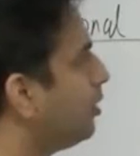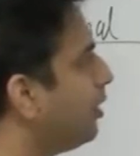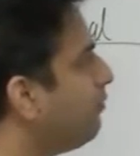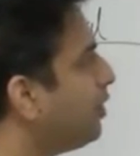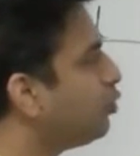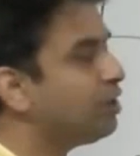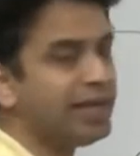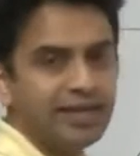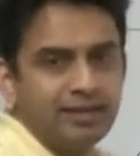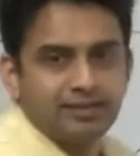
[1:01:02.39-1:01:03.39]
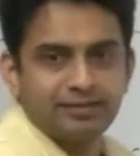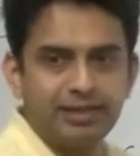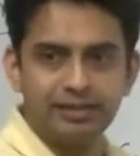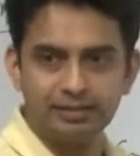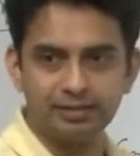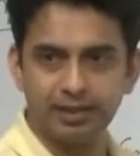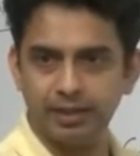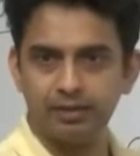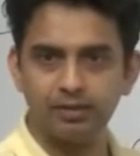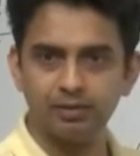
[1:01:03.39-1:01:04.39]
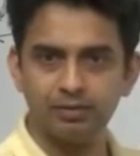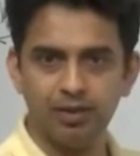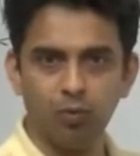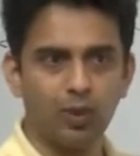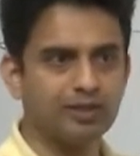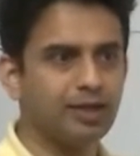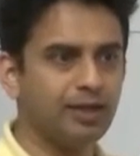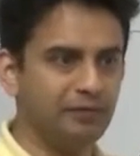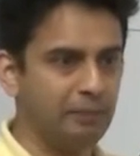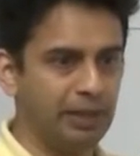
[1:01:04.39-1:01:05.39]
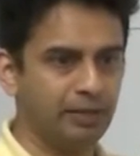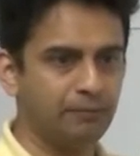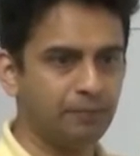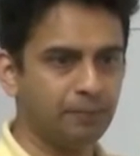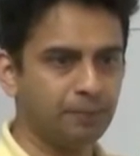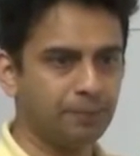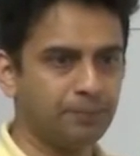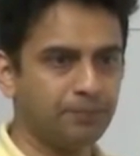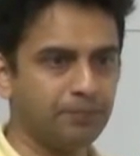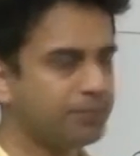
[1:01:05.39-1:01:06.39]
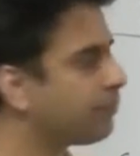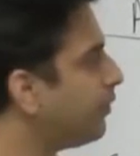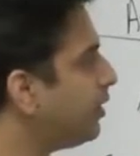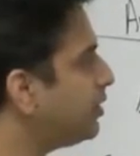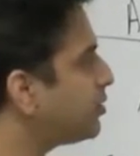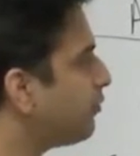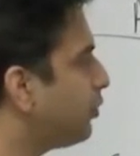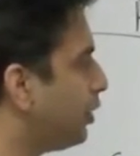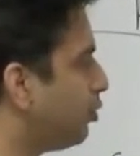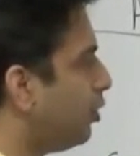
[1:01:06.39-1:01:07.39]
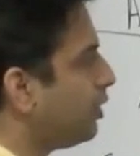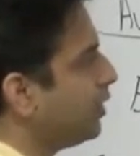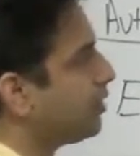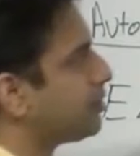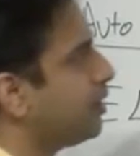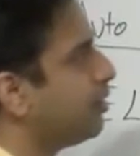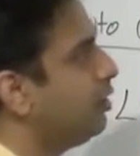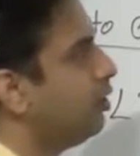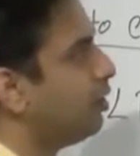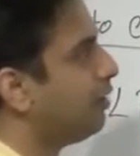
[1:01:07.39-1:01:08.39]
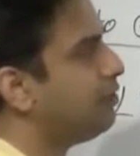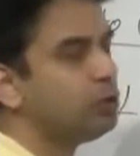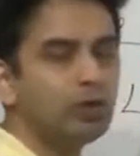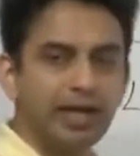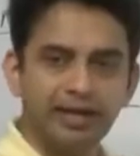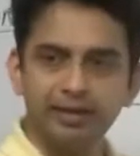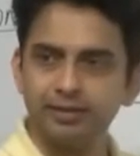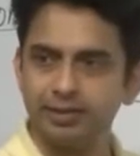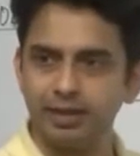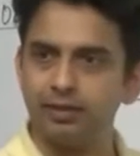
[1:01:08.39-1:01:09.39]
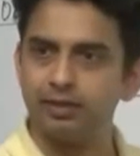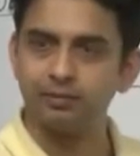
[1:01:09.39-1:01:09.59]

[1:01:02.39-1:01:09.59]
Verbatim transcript: can we do gradient ascent instead? You know, what does that even mean? Right? Instead of doing coordinate ascent, can we do gradient ascent?